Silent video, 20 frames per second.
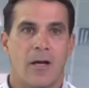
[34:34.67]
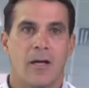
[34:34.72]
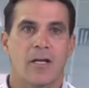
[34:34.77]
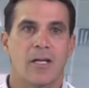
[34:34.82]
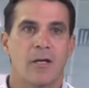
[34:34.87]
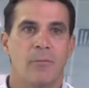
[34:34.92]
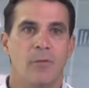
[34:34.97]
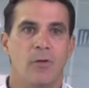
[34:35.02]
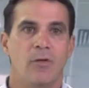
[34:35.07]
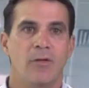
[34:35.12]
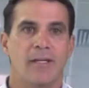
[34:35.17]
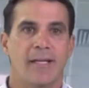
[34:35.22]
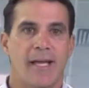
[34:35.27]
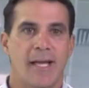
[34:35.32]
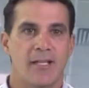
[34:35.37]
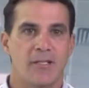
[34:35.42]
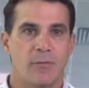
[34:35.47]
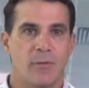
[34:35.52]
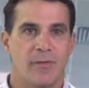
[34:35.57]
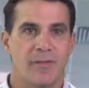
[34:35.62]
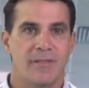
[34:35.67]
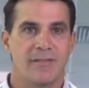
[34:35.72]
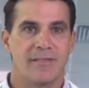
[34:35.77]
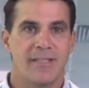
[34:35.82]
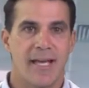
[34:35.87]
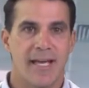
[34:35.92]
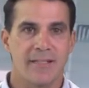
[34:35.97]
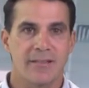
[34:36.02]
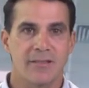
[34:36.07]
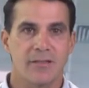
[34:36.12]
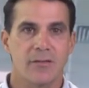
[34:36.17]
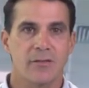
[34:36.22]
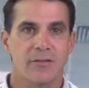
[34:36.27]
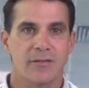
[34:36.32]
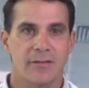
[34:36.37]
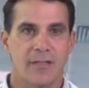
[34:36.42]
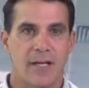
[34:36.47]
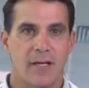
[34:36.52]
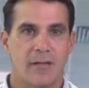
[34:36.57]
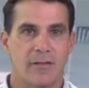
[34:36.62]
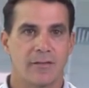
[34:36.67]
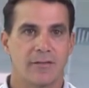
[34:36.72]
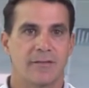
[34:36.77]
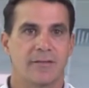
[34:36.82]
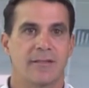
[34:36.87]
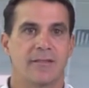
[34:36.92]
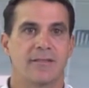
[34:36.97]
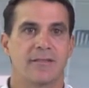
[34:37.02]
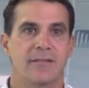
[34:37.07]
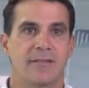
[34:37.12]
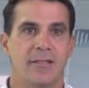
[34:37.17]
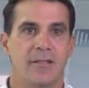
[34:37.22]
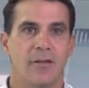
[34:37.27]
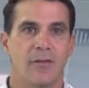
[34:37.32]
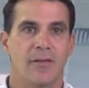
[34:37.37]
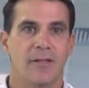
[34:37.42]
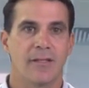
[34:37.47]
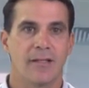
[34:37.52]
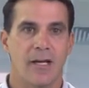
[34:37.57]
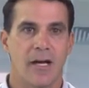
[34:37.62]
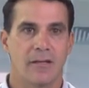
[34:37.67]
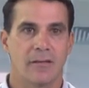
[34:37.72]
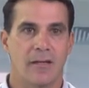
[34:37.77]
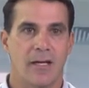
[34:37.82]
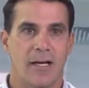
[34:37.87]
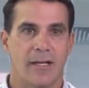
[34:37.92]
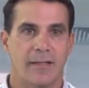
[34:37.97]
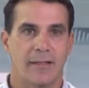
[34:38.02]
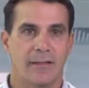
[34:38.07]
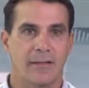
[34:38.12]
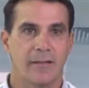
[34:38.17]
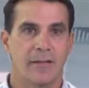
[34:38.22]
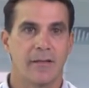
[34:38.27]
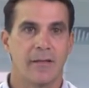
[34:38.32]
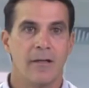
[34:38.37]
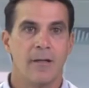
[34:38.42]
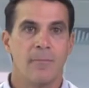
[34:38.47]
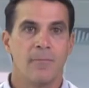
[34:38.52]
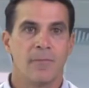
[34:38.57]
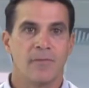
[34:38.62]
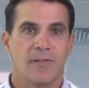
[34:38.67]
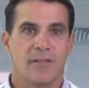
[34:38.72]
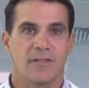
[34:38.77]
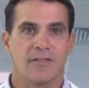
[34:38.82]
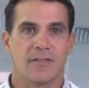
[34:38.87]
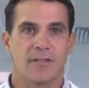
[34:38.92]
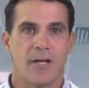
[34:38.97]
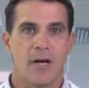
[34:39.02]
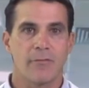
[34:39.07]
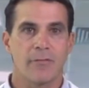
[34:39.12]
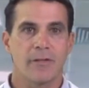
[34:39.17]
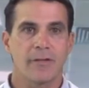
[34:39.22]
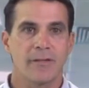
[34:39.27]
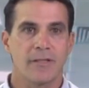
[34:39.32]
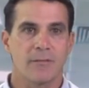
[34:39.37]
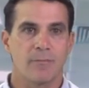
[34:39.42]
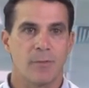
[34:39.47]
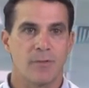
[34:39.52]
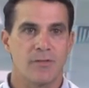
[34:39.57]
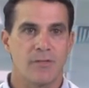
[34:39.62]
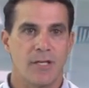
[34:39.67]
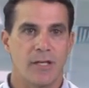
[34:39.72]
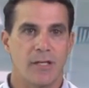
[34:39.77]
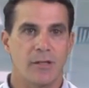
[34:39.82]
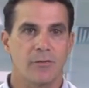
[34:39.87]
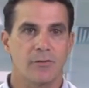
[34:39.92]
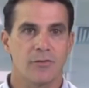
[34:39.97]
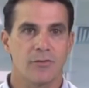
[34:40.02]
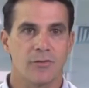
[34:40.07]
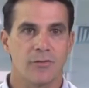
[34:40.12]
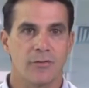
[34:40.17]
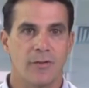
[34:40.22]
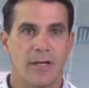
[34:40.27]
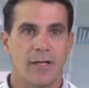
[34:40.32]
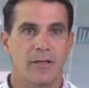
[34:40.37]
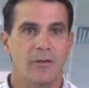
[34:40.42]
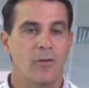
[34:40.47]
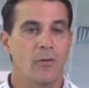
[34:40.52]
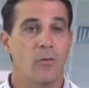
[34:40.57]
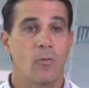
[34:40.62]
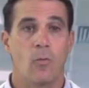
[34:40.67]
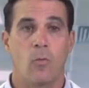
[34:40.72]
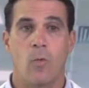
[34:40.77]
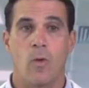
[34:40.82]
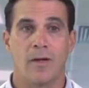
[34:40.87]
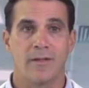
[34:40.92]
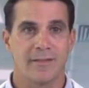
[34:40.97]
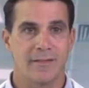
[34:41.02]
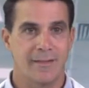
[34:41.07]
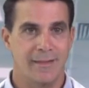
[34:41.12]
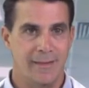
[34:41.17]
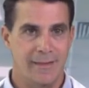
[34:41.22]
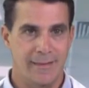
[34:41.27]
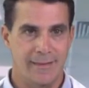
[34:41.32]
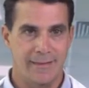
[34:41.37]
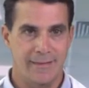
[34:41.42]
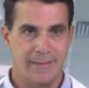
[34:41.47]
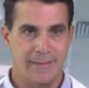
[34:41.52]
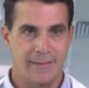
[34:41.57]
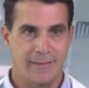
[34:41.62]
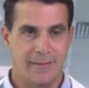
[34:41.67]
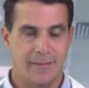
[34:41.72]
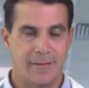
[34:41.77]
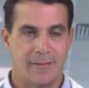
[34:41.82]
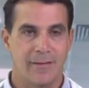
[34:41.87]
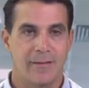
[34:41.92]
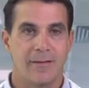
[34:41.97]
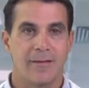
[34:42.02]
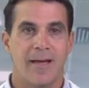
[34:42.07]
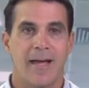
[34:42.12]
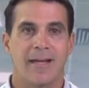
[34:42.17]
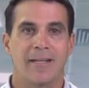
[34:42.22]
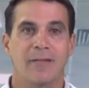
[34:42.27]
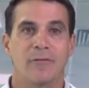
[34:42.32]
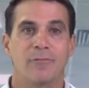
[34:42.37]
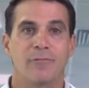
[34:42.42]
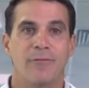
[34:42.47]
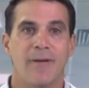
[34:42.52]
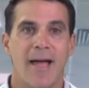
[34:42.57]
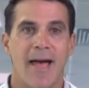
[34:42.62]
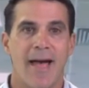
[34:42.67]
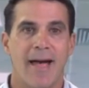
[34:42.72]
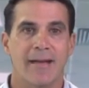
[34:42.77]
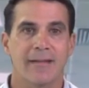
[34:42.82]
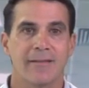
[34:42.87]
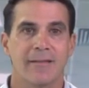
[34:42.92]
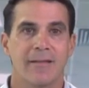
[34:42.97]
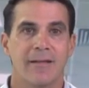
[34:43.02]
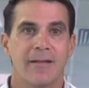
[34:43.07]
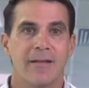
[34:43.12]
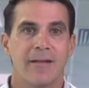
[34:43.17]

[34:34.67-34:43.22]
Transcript: communicates with intestinal cells to seal the gut lining. Discovering this particular strain wasn't easy, and in fact,